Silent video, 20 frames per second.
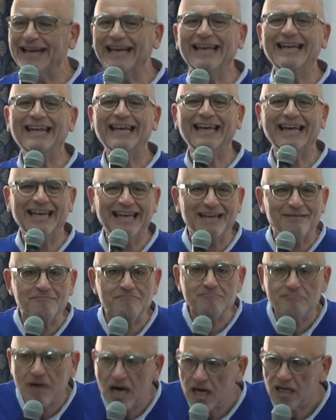in
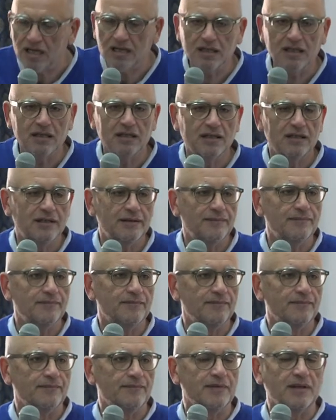him
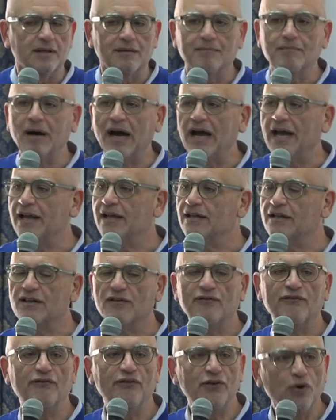by the
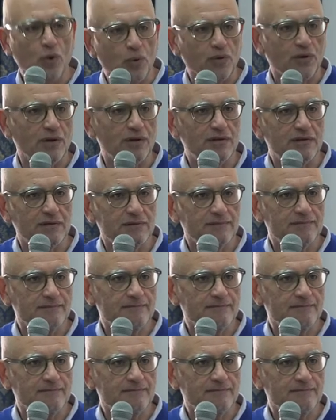fruit